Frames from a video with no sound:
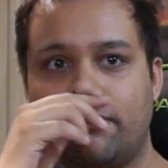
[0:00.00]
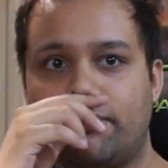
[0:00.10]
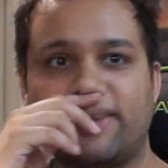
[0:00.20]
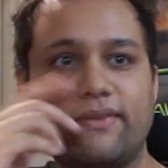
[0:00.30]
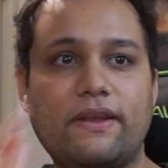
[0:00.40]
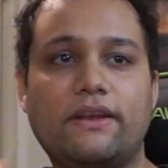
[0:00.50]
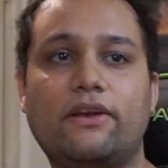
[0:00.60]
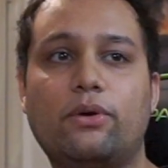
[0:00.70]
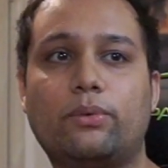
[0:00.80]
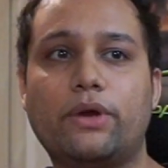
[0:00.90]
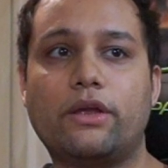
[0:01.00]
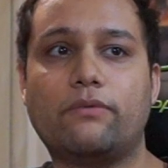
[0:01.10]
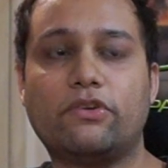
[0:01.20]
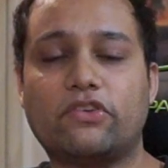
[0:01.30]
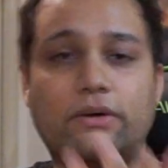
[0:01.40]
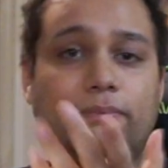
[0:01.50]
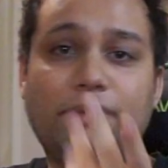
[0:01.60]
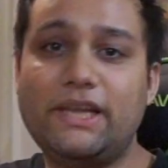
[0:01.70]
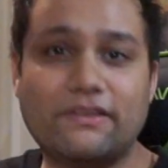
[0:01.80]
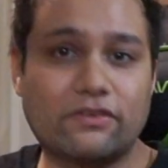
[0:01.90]
presented in a way which
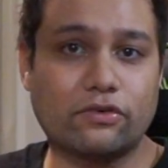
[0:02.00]
appeals